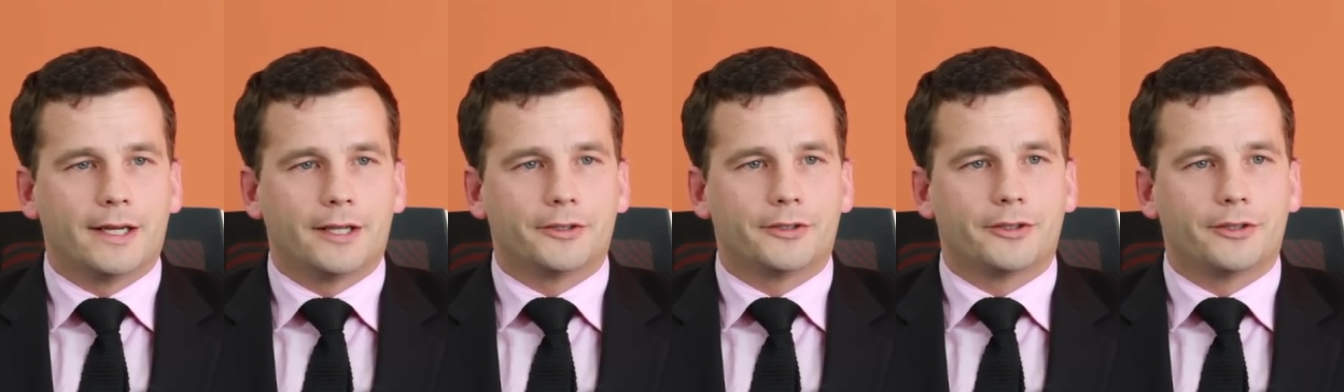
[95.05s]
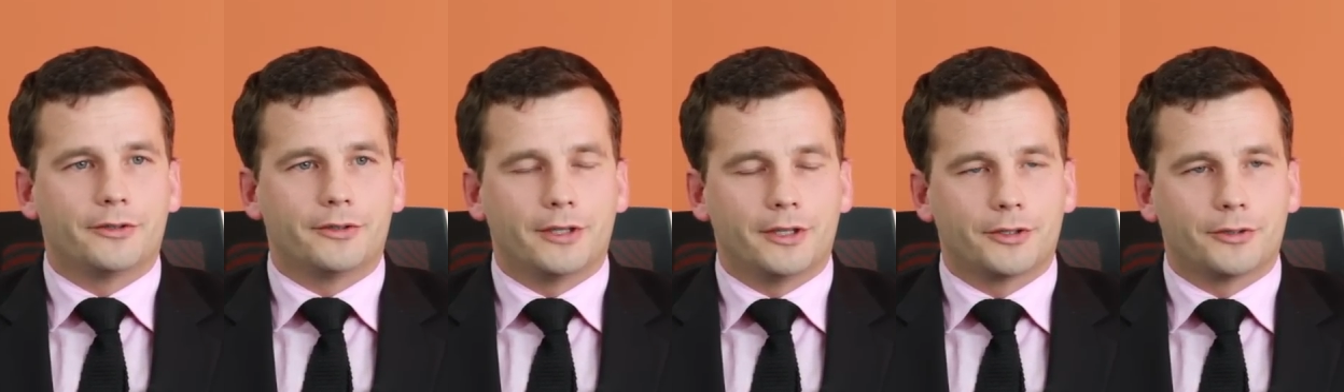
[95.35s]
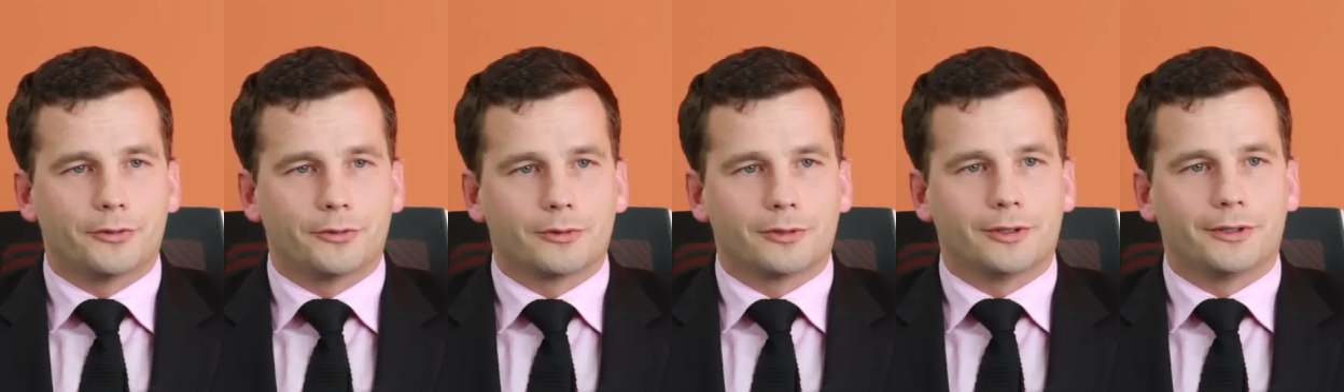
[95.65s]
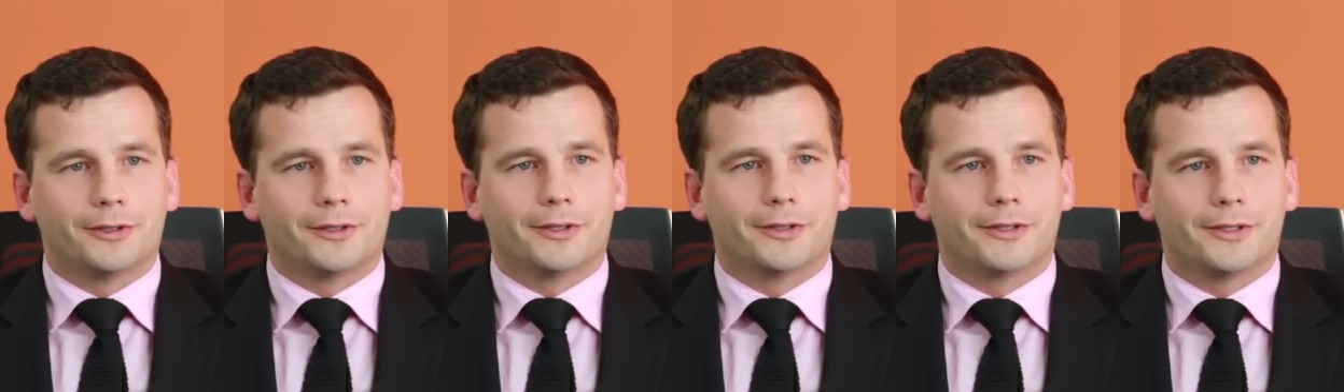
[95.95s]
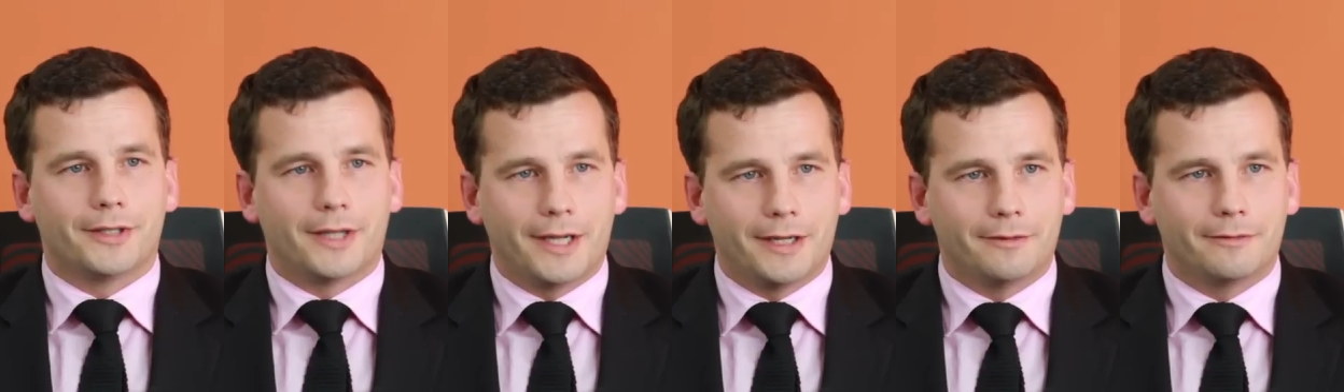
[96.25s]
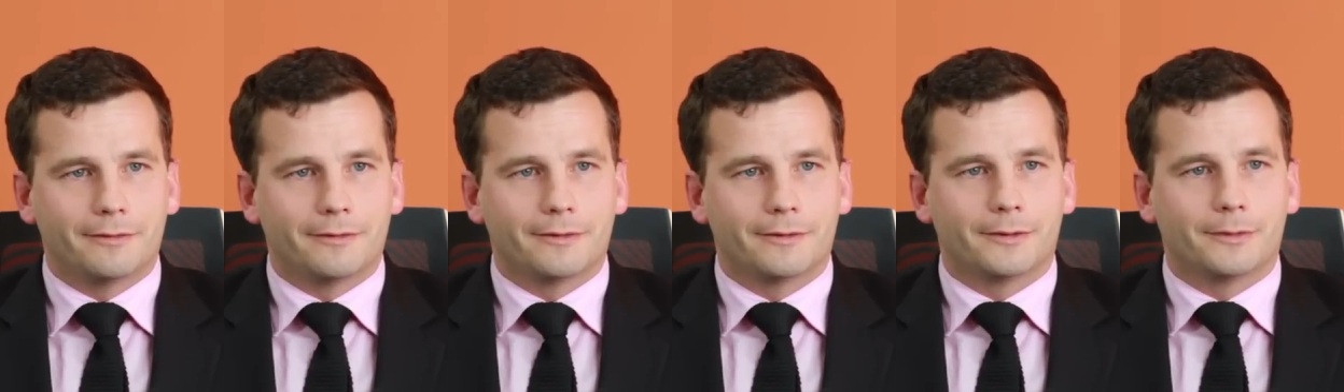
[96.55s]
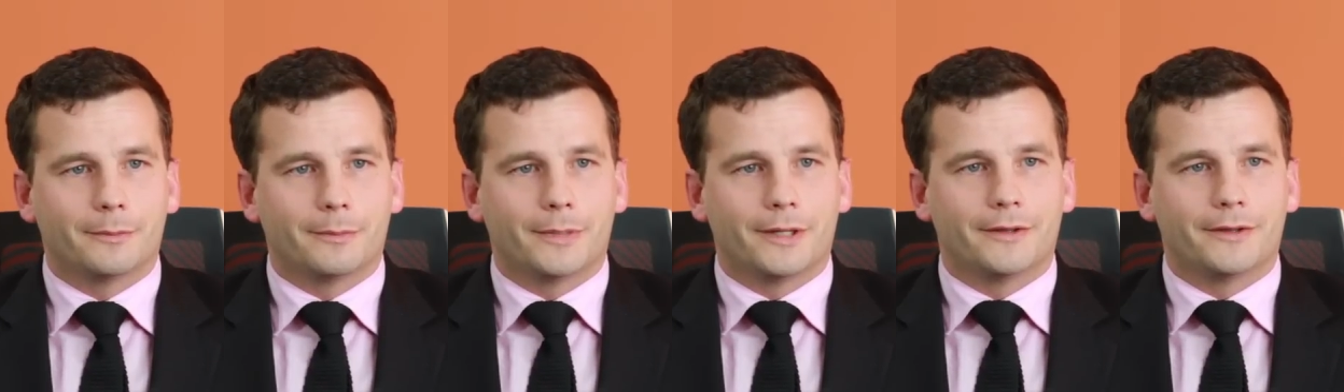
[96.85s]
So yes, Auckland is safe,
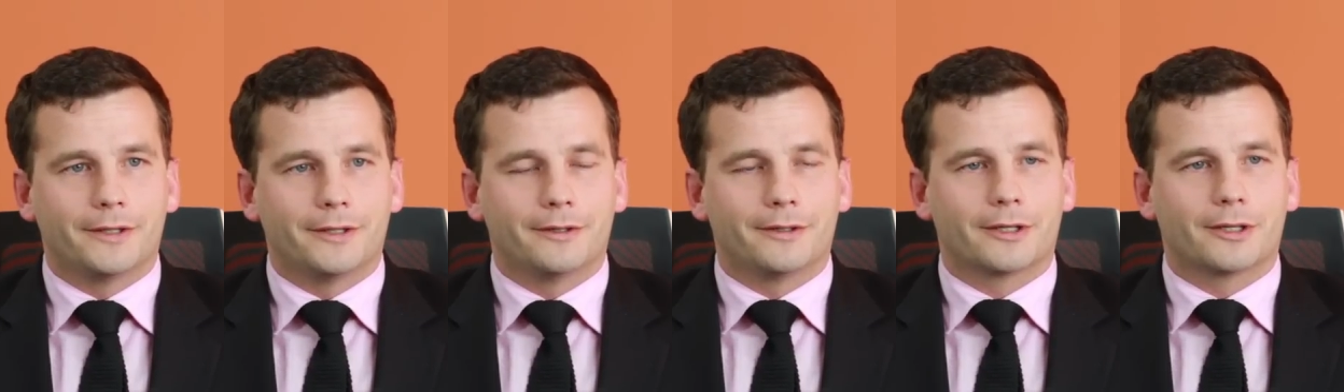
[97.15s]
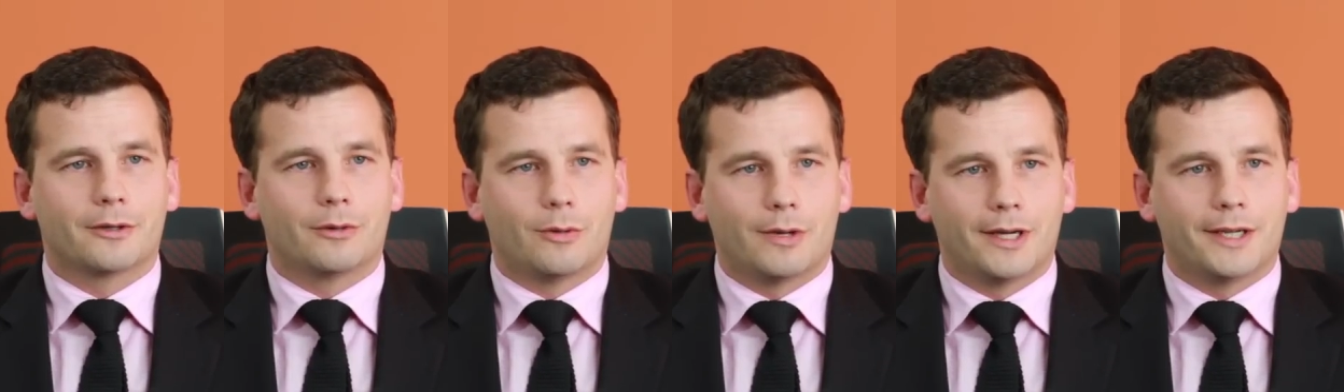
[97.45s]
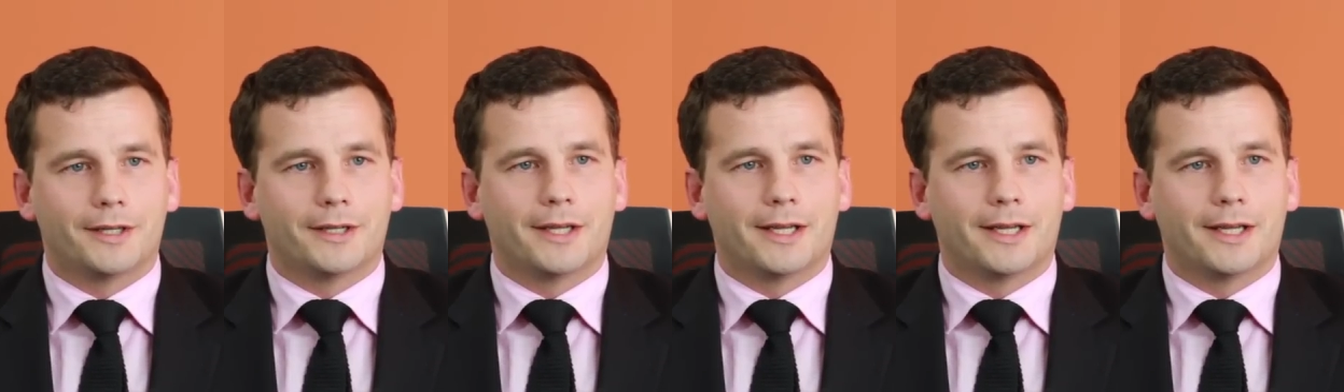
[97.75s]
but there are quite